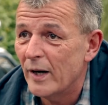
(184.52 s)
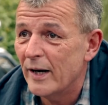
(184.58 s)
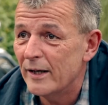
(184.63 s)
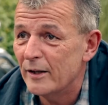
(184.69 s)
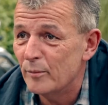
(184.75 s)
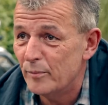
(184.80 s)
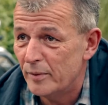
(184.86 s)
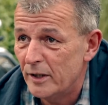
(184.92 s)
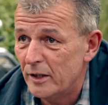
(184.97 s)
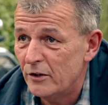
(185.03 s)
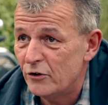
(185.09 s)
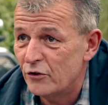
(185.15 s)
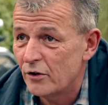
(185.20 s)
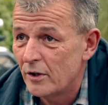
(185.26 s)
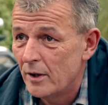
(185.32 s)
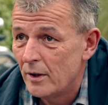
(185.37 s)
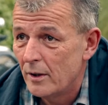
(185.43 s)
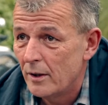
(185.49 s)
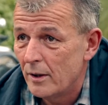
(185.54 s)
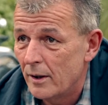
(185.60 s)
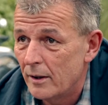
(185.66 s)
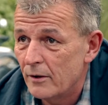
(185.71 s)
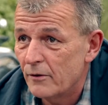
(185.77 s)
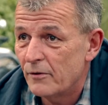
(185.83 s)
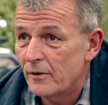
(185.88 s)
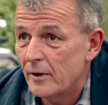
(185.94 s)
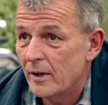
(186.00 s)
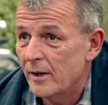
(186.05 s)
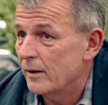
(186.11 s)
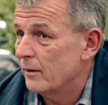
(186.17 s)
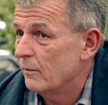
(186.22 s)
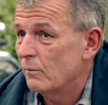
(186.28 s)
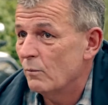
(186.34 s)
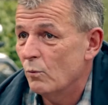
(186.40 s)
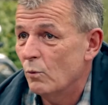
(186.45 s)
white beach and you think,
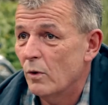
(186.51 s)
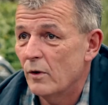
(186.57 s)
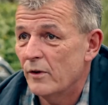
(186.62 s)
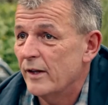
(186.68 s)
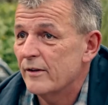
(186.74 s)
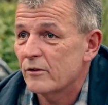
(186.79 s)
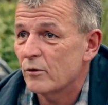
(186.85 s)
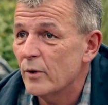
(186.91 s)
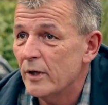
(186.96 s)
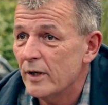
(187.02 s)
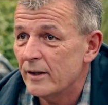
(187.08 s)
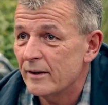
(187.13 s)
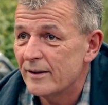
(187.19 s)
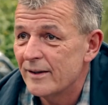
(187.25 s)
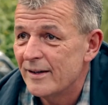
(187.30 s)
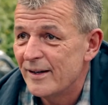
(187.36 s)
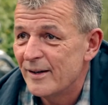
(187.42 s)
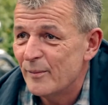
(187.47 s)
well, that's great.